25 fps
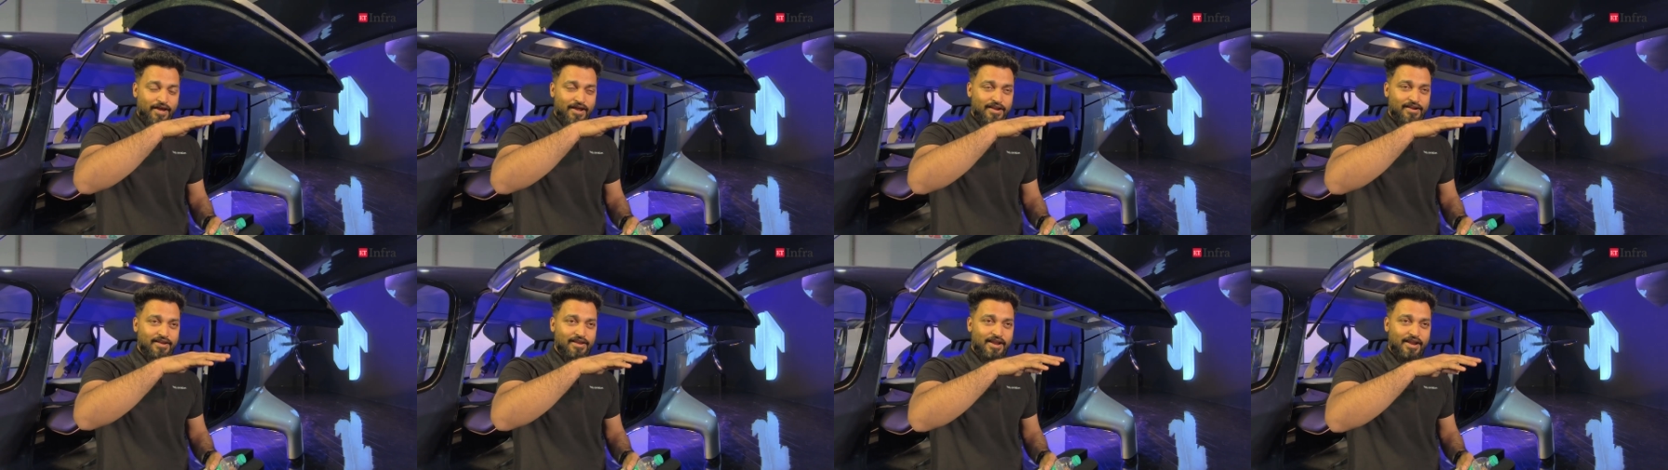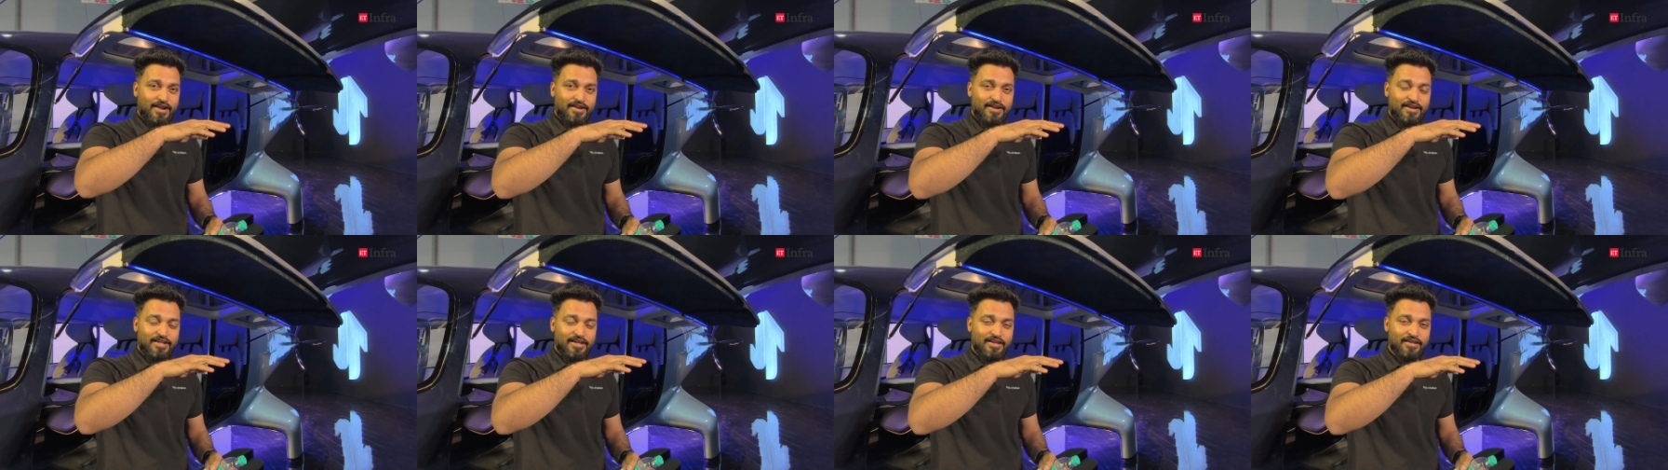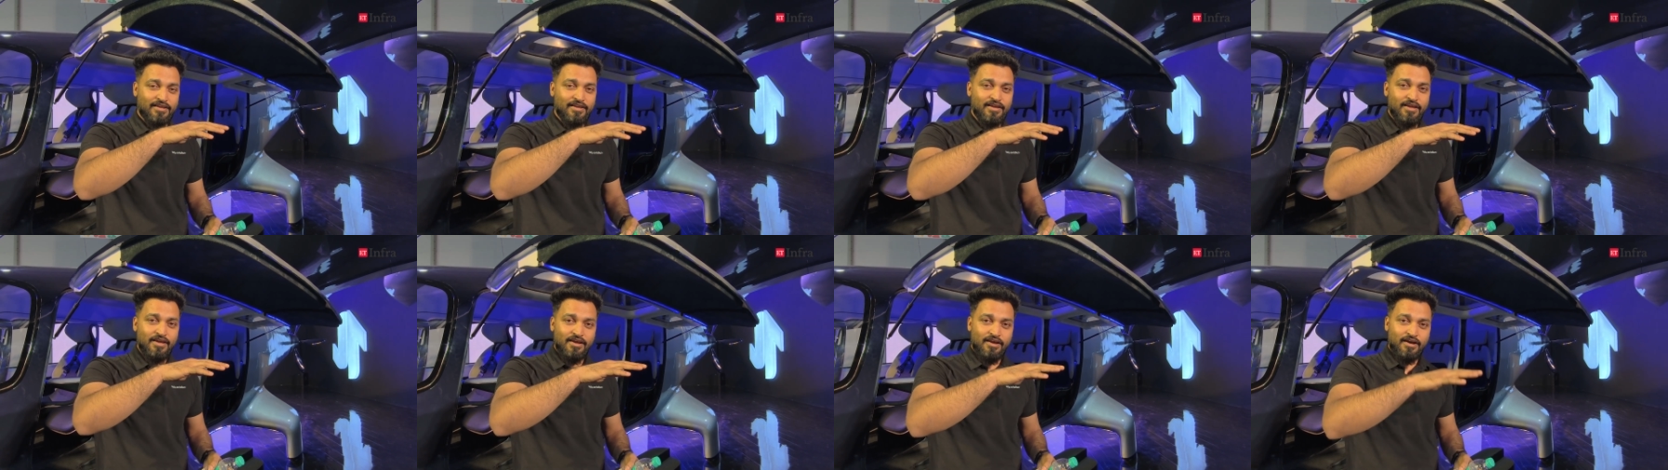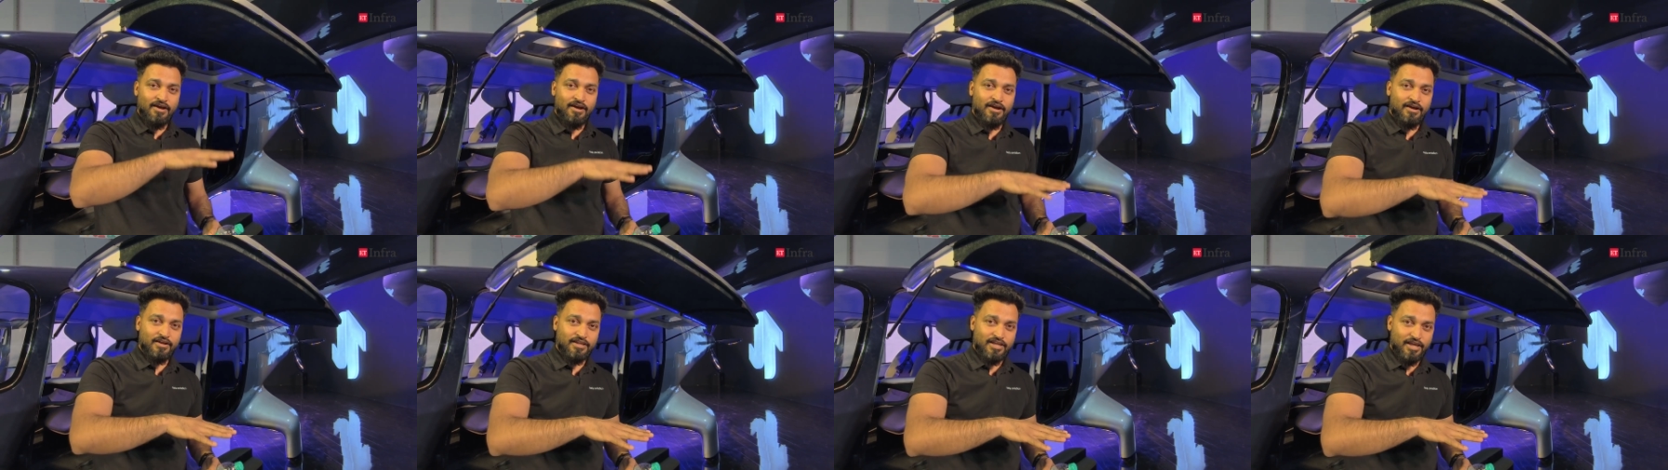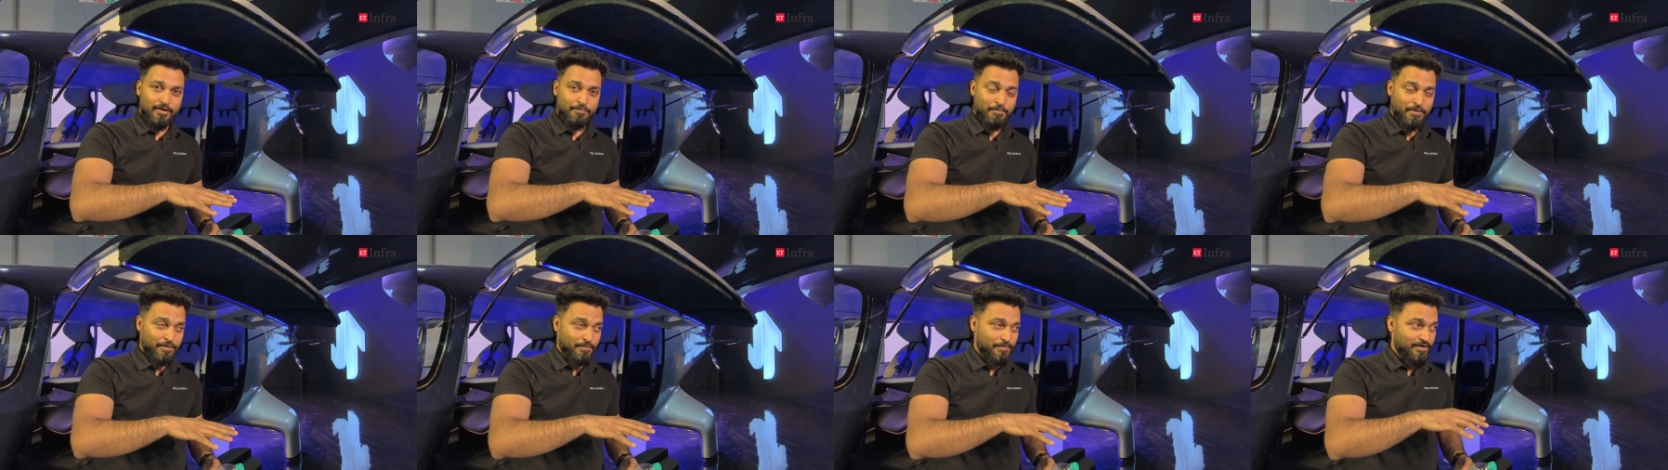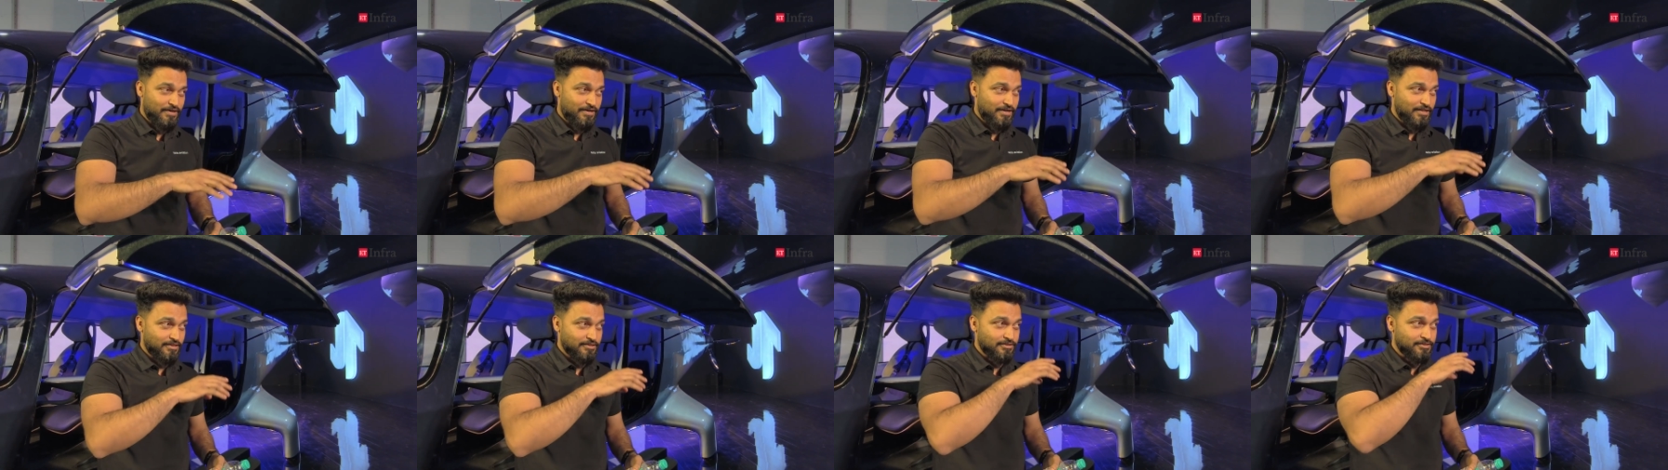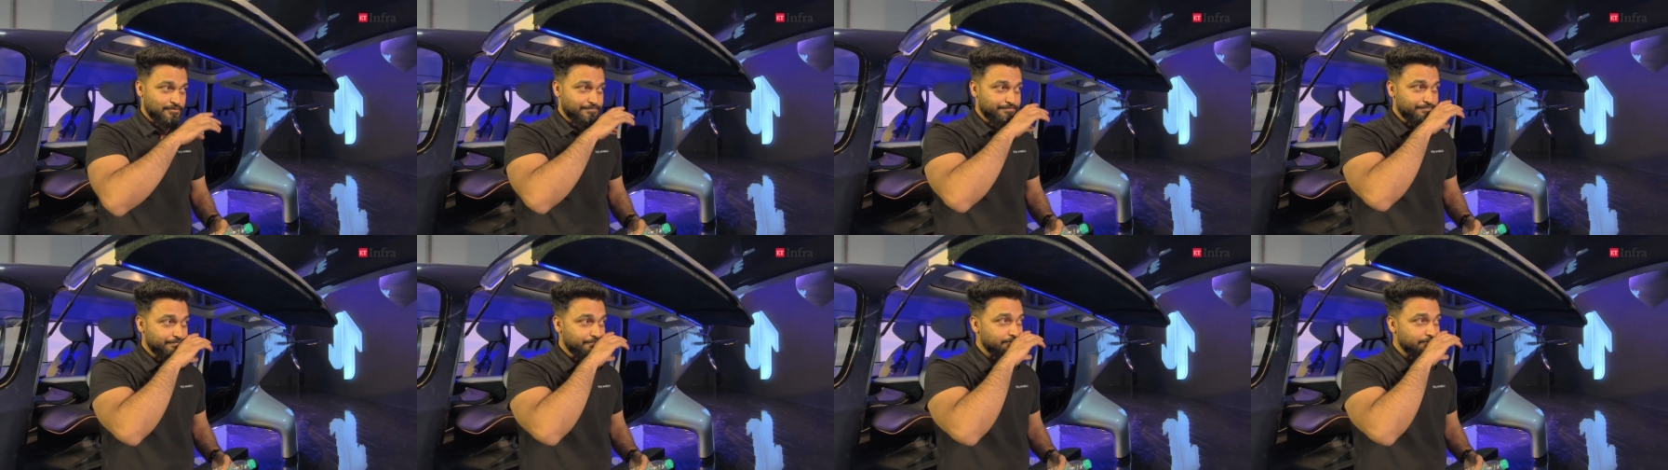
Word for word: and landing capabilities.